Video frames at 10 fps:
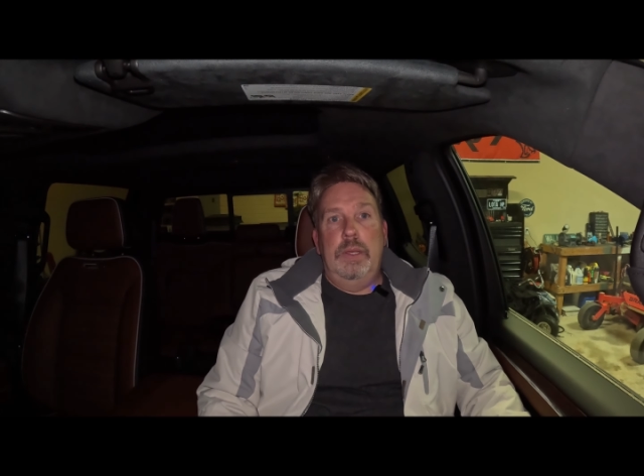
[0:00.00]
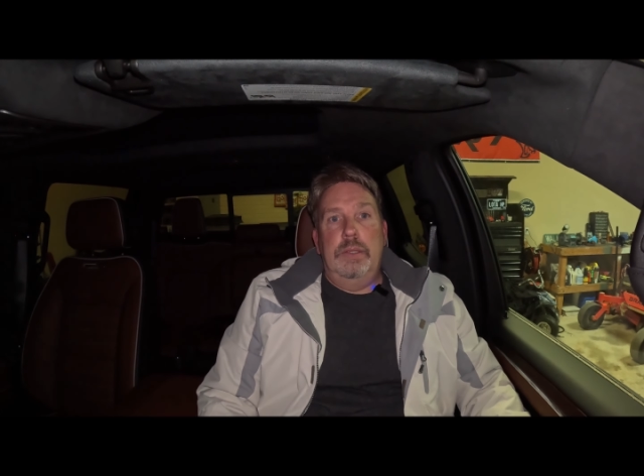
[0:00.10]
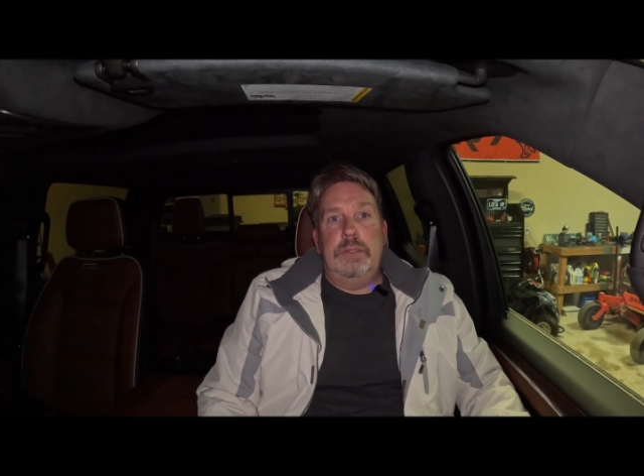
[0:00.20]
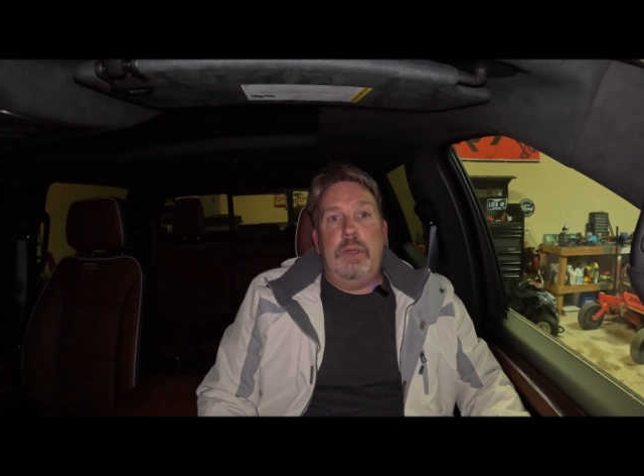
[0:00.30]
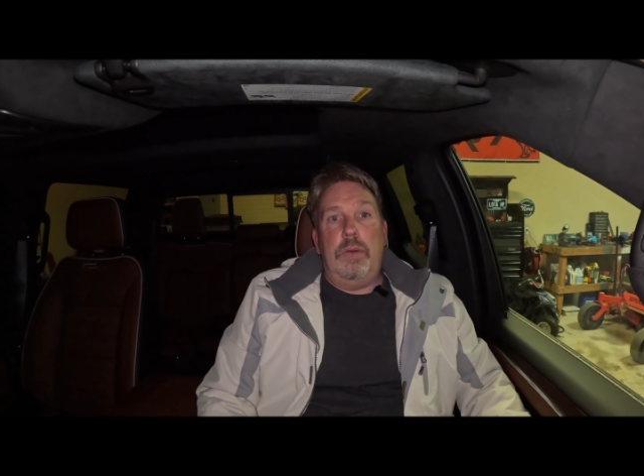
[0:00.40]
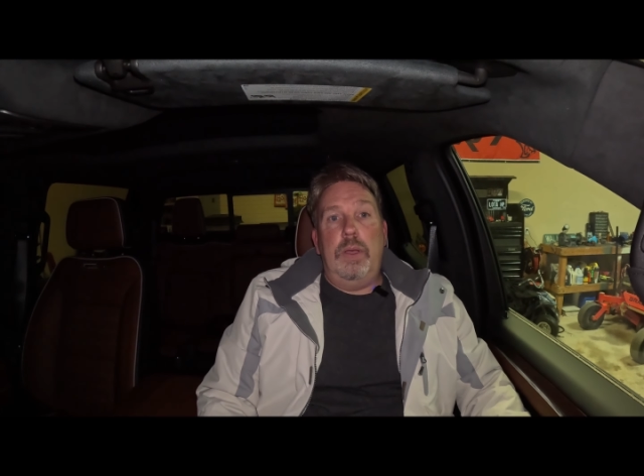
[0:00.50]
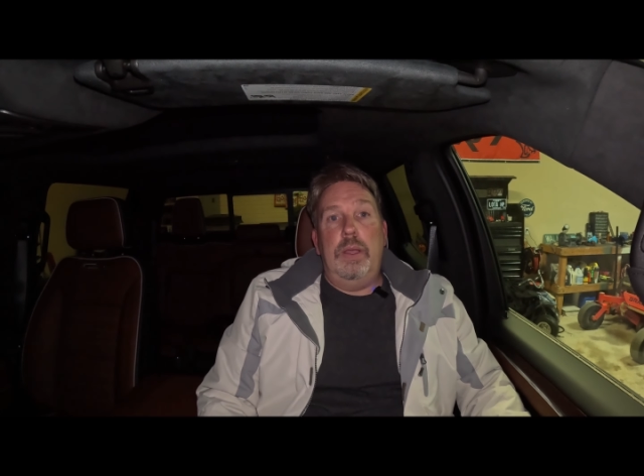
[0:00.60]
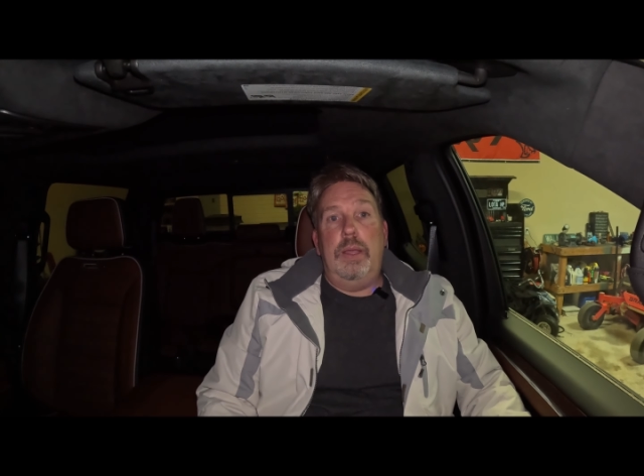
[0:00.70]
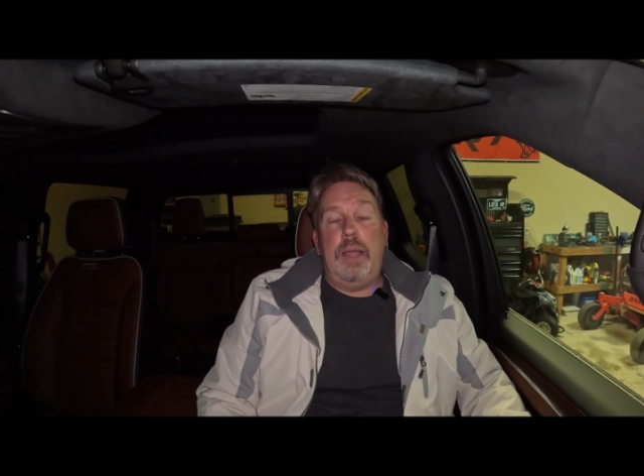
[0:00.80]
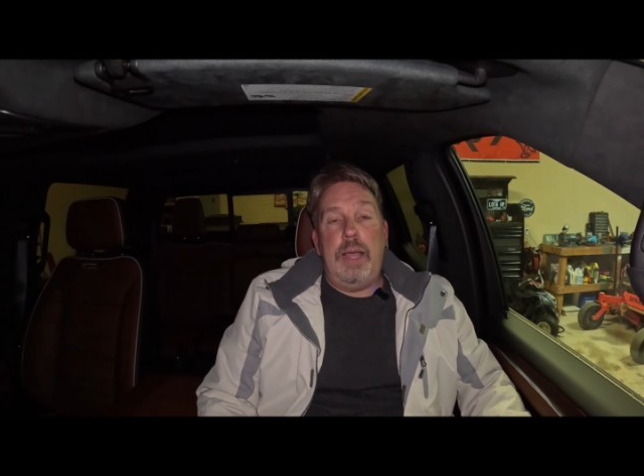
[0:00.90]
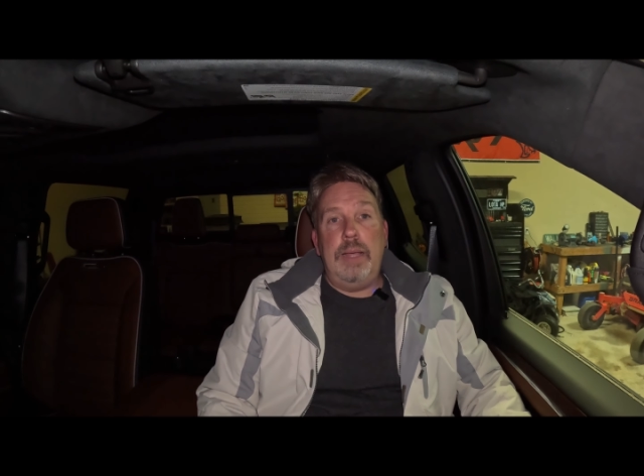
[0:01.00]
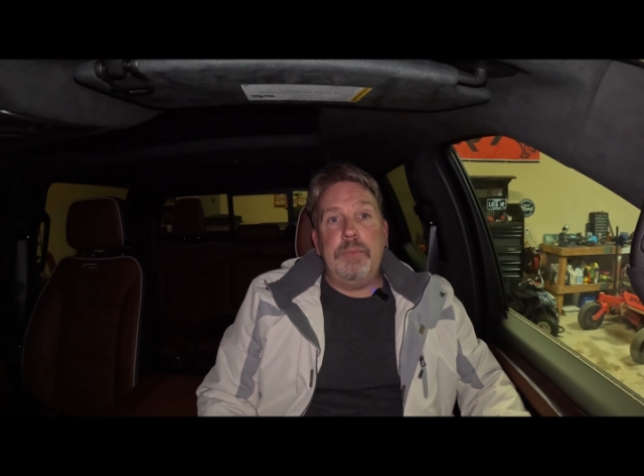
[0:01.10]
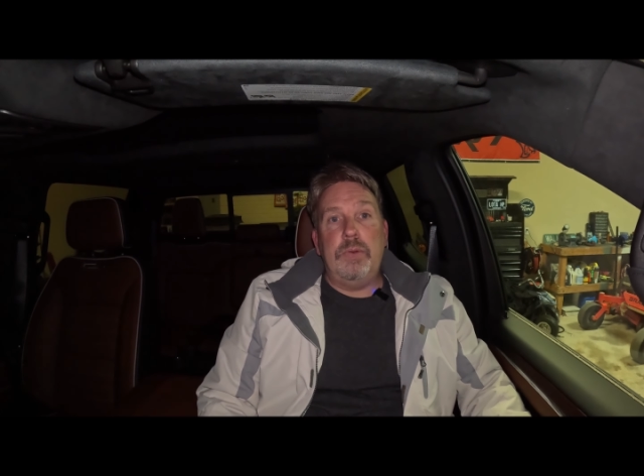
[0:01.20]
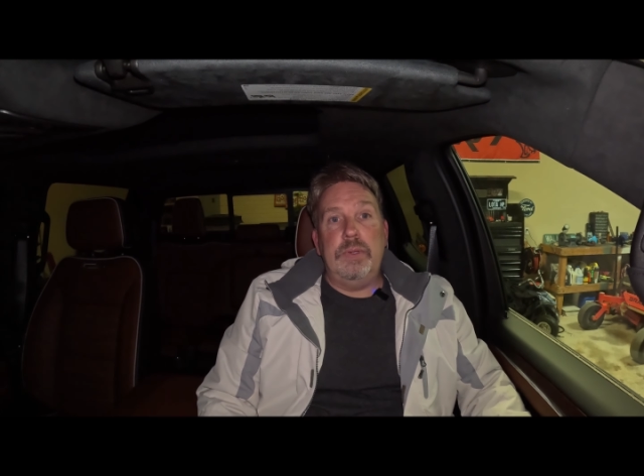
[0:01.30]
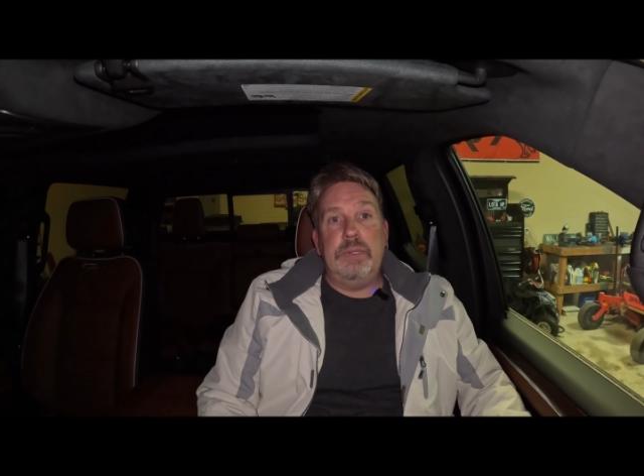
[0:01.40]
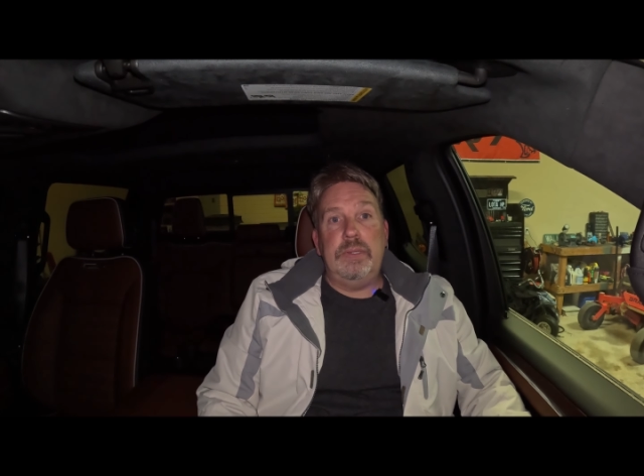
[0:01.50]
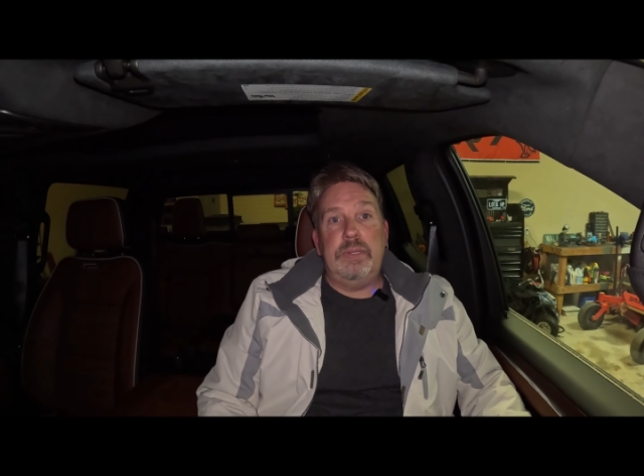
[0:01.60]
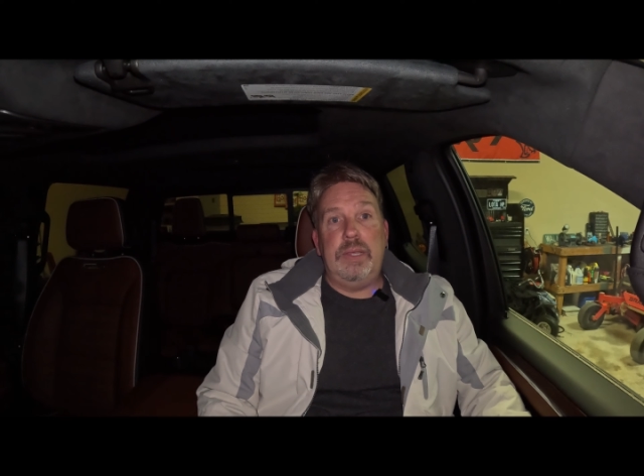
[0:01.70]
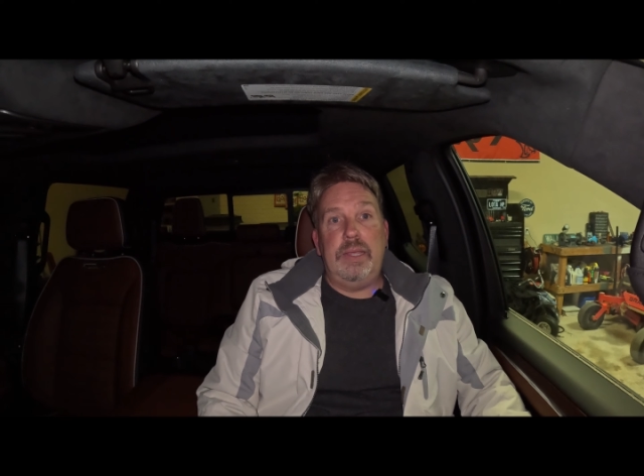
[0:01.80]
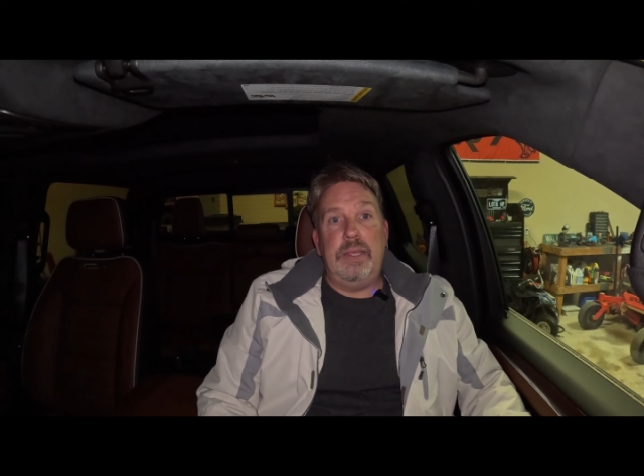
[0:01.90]
So I'm going to
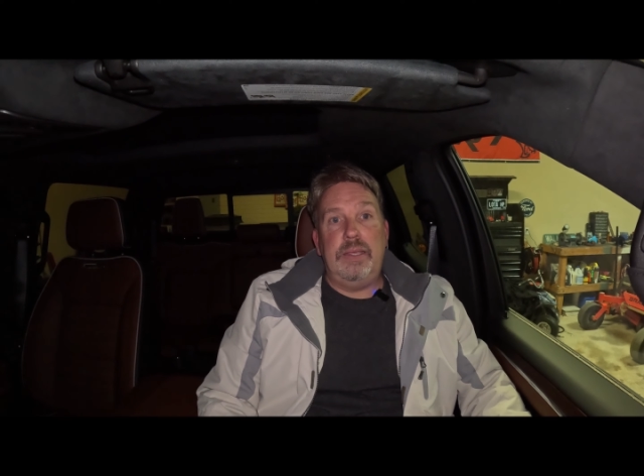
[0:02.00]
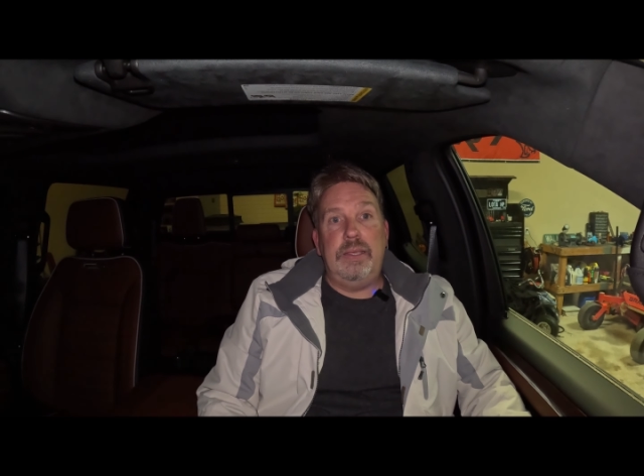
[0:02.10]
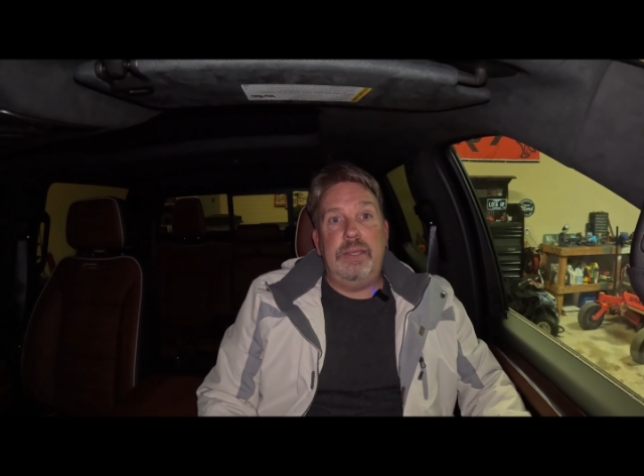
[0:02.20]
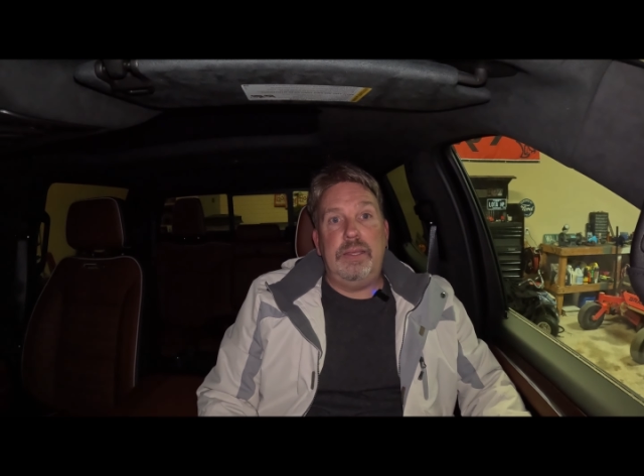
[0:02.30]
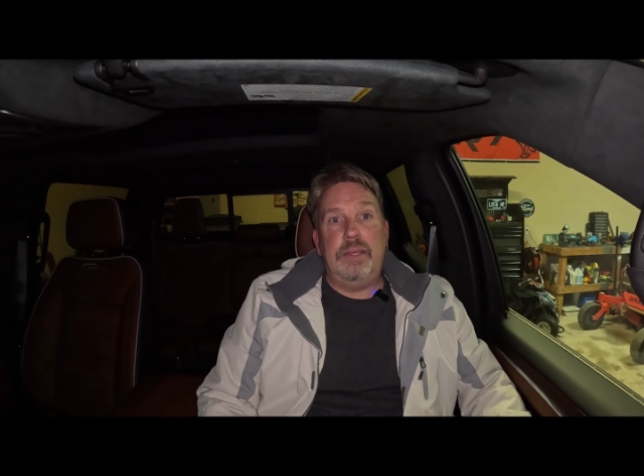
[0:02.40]
say